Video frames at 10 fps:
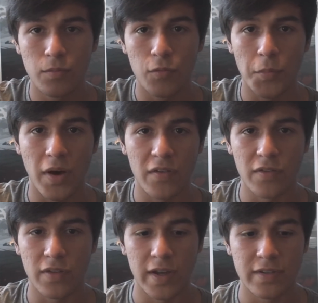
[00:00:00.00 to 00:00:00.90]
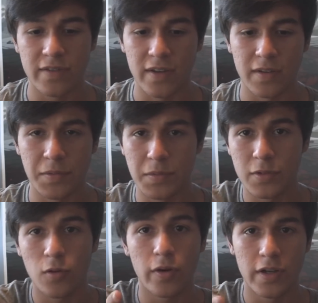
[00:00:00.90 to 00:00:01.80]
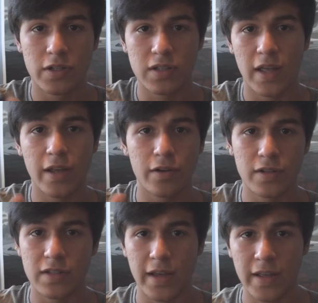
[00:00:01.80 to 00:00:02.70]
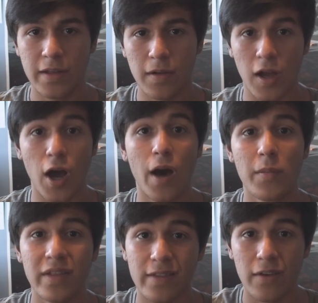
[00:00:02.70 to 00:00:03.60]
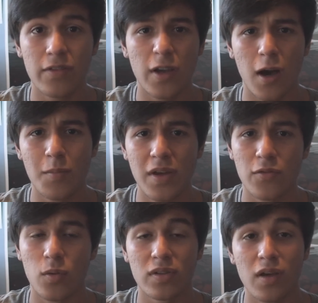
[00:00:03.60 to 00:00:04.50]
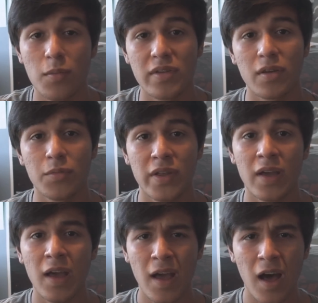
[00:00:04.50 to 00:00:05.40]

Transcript: Rip off of Blind Inspectors. But don't worry, just like it or dislike it, and comment. Definitely comment if you want to tell me something.